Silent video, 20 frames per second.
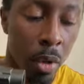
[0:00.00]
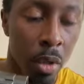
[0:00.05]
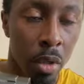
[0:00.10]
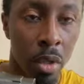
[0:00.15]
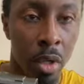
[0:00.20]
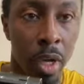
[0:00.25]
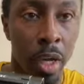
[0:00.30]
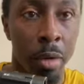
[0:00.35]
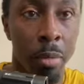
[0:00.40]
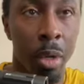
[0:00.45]
They
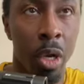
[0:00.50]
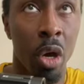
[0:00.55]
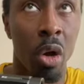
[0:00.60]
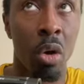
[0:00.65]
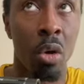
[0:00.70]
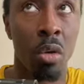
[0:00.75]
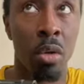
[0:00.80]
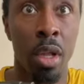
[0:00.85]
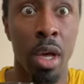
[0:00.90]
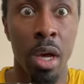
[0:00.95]
got them in
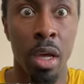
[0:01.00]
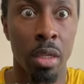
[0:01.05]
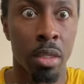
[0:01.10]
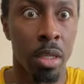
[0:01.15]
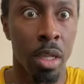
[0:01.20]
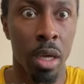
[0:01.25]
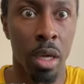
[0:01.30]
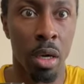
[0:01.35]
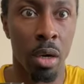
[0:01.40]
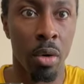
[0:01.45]
gold dots, they
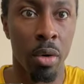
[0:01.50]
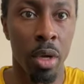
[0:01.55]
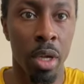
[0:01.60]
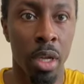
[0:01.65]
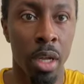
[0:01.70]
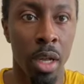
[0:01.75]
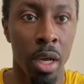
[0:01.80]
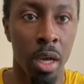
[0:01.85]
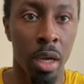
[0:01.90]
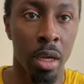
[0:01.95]
got a green
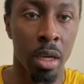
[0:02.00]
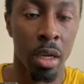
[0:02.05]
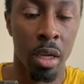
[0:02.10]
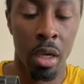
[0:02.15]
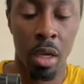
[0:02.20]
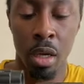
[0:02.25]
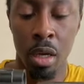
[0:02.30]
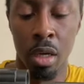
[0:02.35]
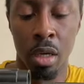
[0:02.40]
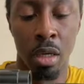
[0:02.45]
dot,
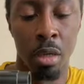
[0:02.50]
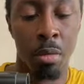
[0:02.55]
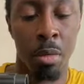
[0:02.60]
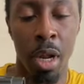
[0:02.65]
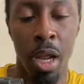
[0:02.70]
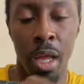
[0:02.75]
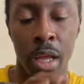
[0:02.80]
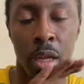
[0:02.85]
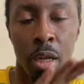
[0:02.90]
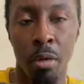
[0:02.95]
but I
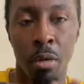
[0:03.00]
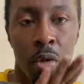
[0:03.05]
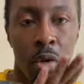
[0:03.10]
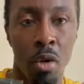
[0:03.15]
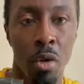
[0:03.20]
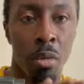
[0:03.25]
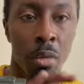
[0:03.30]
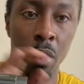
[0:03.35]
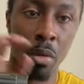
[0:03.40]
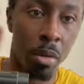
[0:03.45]
ended up going
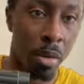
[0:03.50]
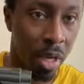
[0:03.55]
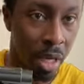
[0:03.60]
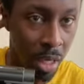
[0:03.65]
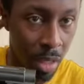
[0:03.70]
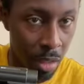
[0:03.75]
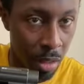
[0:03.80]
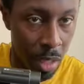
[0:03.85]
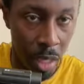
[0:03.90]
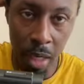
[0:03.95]
with the
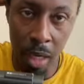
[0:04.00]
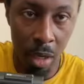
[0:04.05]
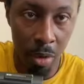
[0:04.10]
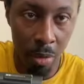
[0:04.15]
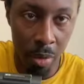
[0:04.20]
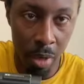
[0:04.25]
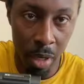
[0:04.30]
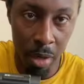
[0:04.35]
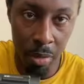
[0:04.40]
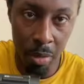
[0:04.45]
red. I like
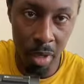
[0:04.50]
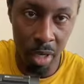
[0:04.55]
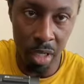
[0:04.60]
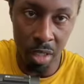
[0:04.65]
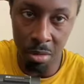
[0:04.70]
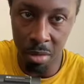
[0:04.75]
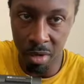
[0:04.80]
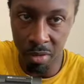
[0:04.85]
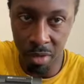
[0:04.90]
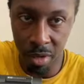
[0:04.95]
red. Red is
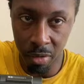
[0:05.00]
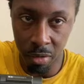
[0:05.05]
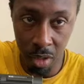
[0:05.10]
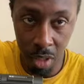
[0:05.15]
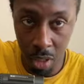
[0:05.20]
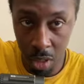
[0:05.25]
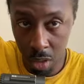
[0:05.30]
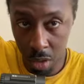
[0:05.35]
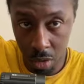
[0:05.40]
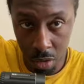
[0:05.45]
my favorite
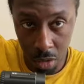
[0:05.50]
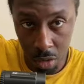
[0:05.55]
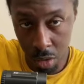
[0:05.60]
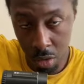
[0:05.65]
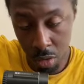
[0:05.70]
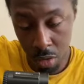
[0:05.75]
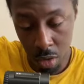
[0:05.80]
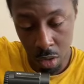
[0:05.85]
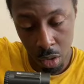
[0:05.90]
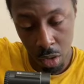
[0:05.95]
color, so,
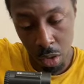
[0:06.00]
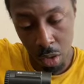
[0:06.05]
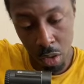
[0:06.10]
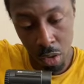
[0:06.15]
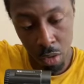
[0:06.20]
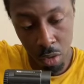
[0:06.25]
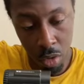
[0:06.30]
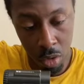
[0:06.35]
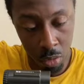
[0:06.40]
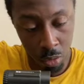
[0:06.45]

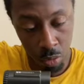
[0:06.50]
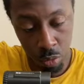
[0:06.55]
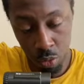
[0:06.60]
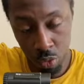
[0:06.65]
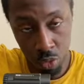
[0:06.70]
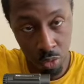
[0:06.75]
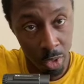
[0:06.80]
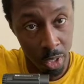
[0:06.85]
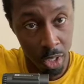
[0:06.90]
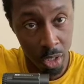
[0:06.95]
you know,
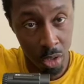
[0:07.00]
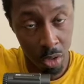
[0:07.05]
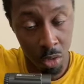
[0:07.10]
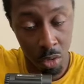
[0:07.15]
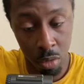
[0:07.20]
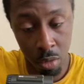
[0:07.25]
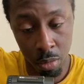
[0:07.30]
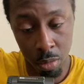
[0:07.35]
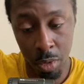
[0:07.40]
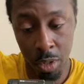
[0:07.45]
red is cool
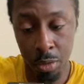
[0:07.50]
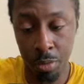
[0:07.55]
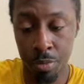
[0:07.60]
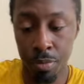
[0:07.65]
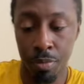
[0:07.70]
with me.